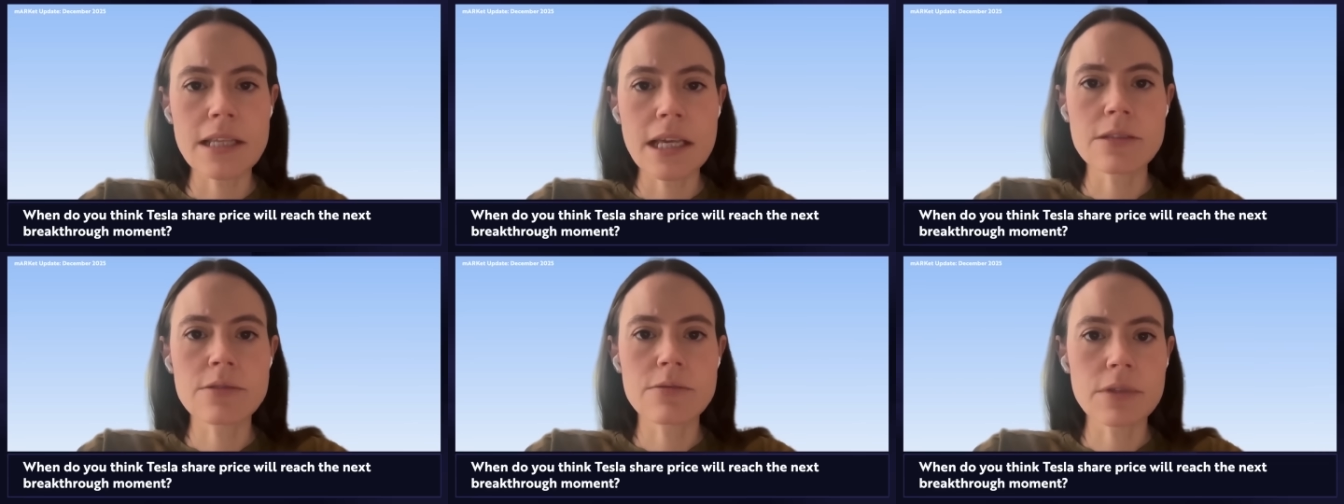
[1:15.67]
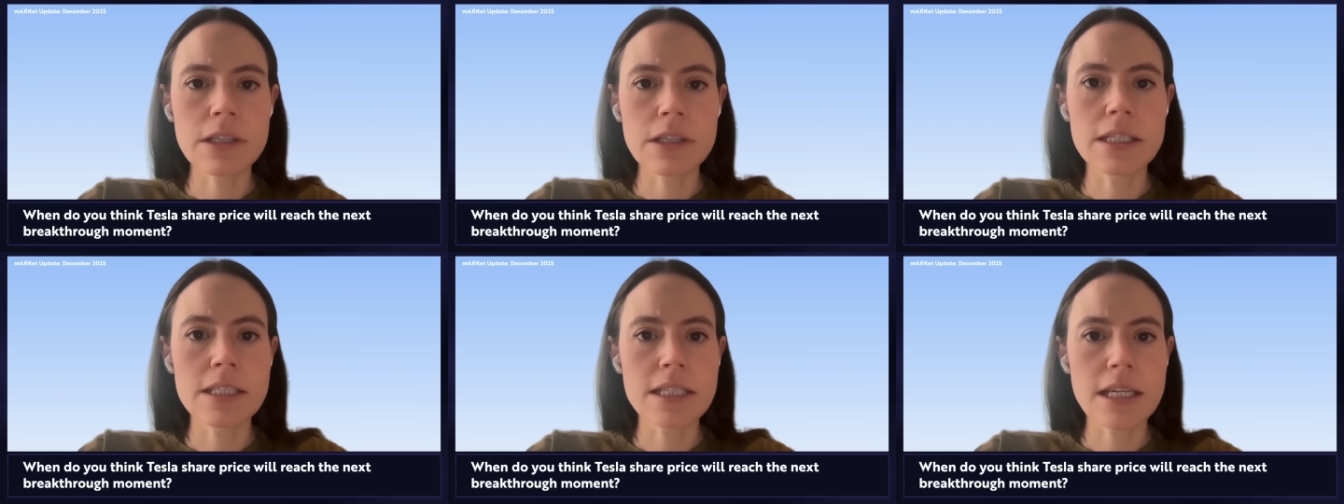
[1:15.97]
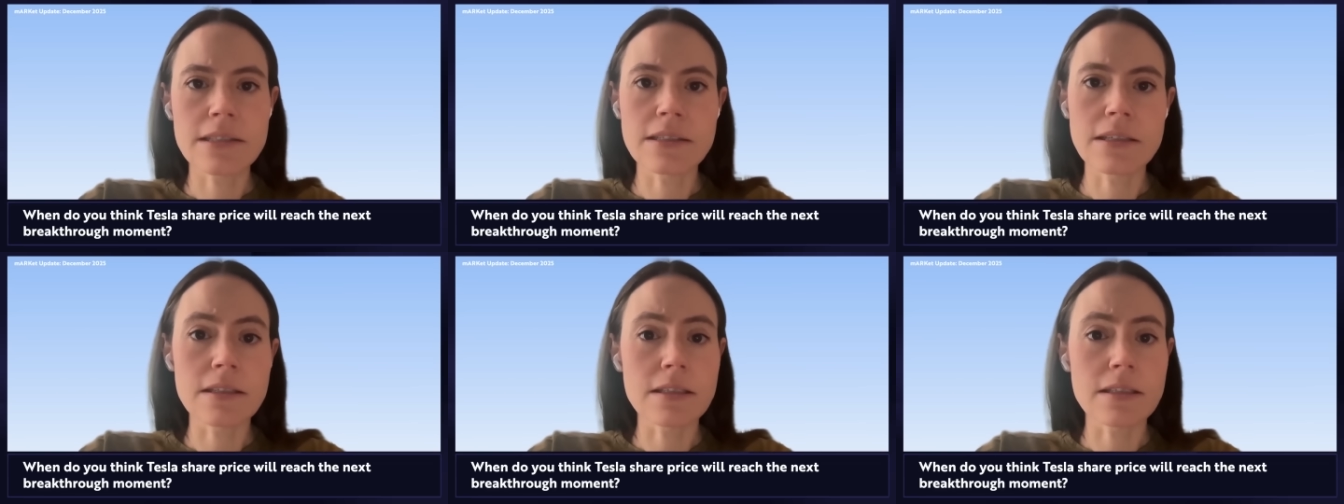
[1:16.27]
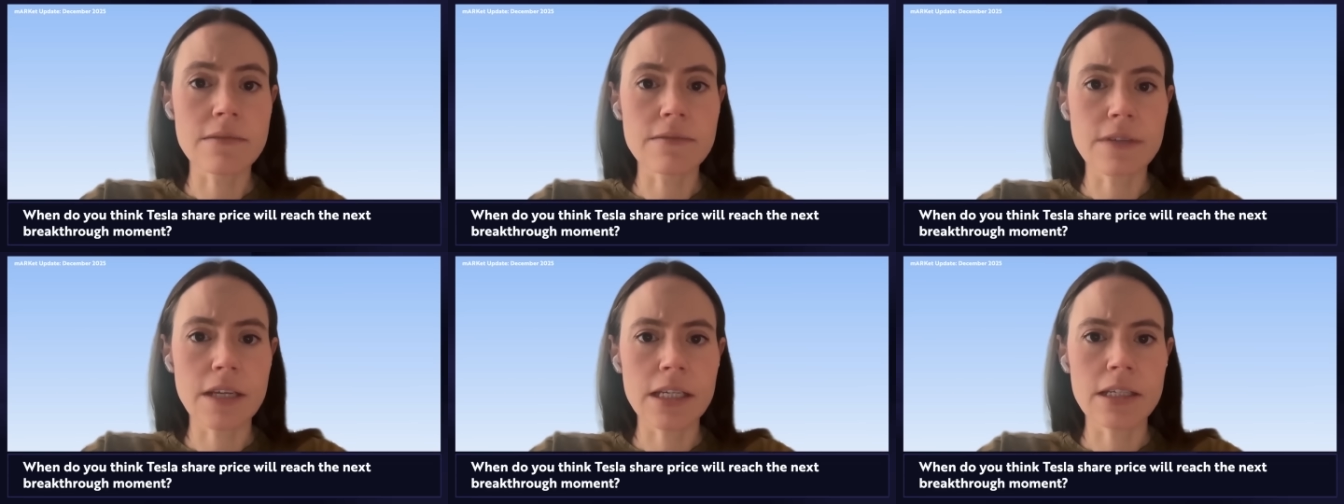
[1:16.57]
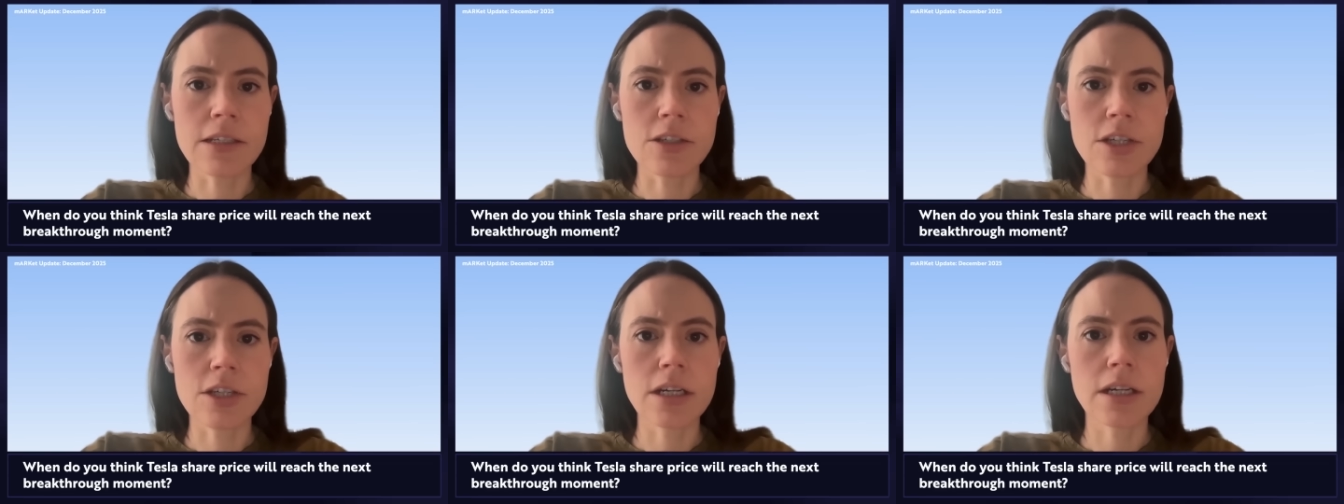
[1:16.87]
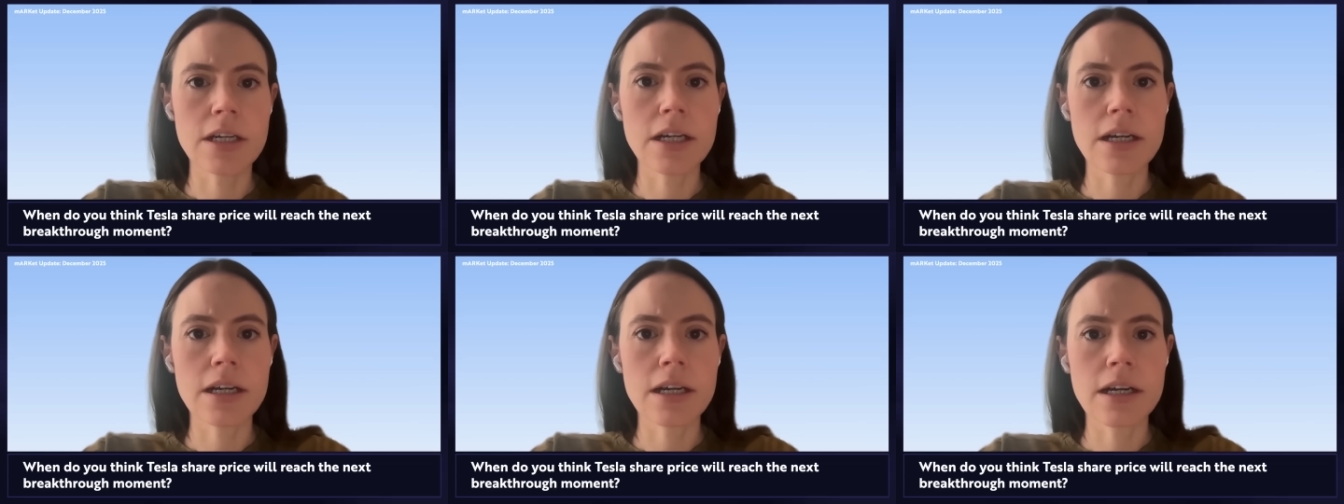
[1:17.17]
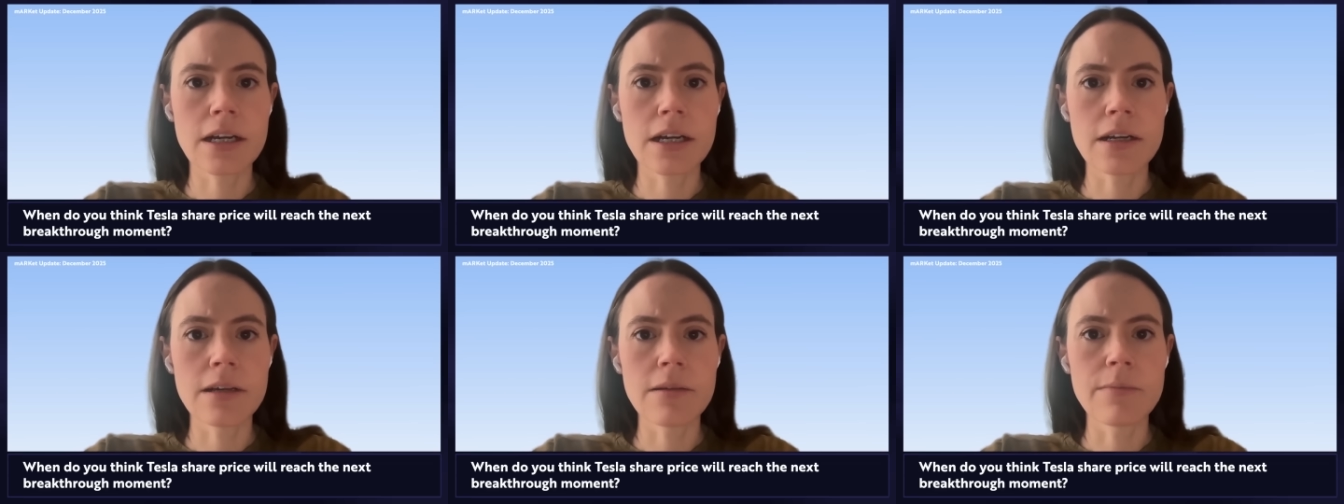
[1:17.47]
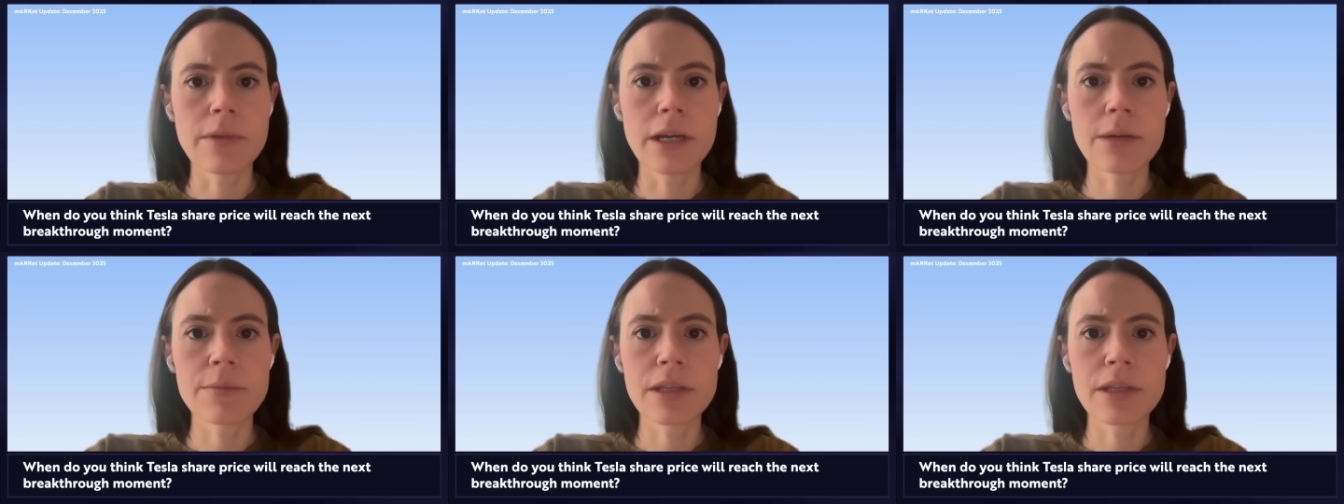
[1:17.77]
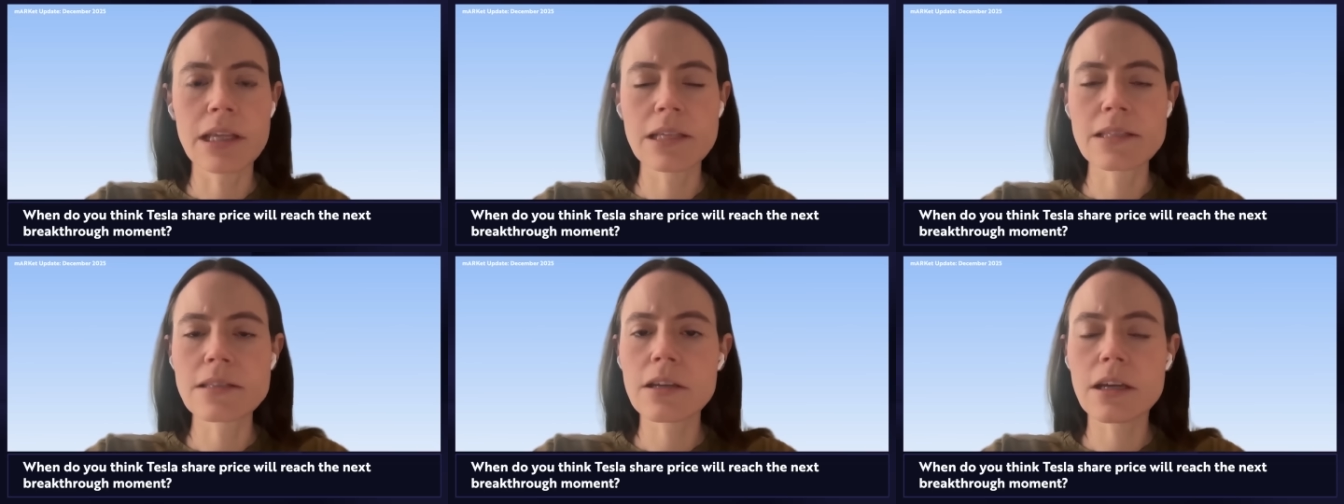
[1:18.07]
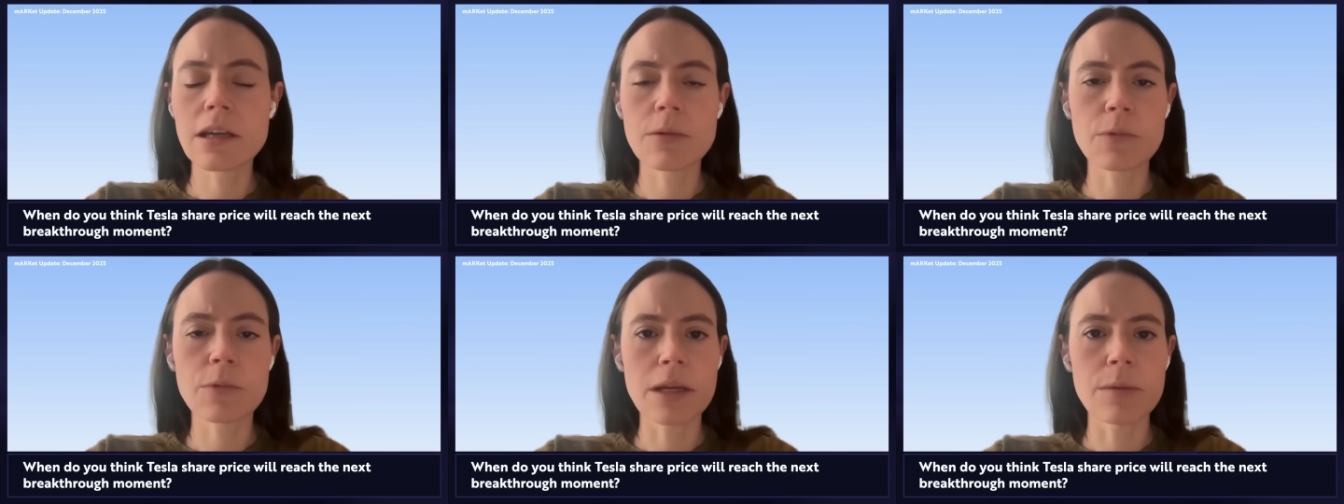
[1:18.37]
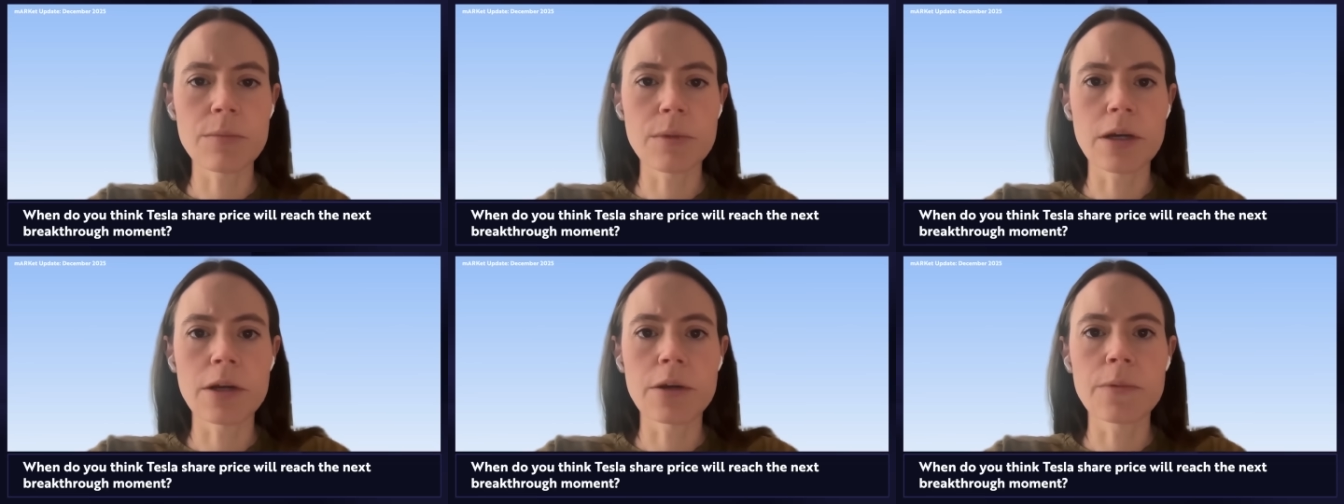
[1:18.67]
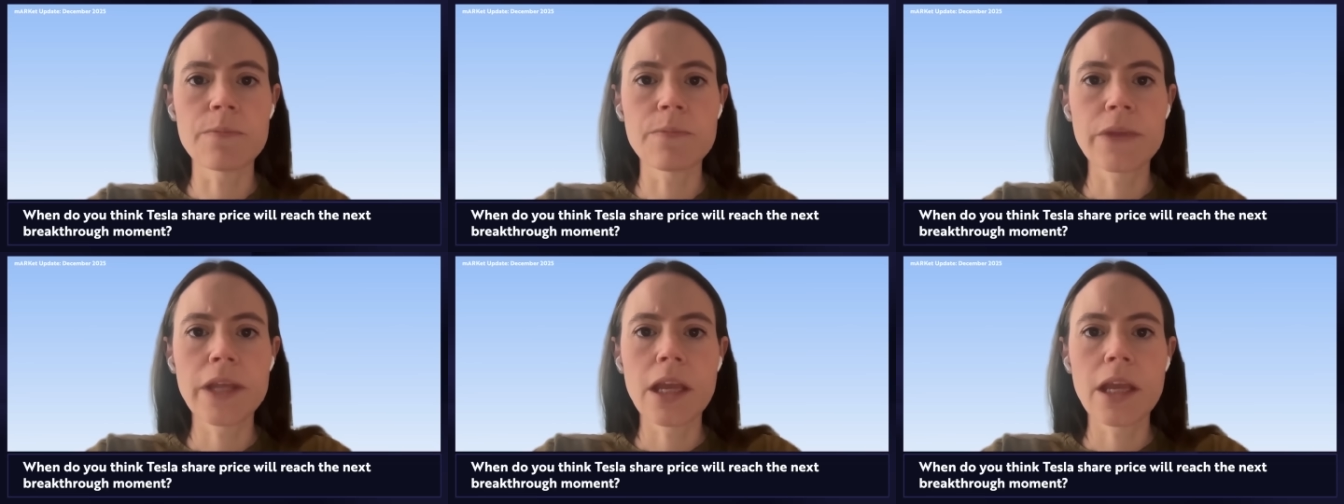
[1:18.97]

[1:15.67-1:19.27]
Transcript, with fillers: that's really Tesla's advantage here. I mean, let's look at Waymo.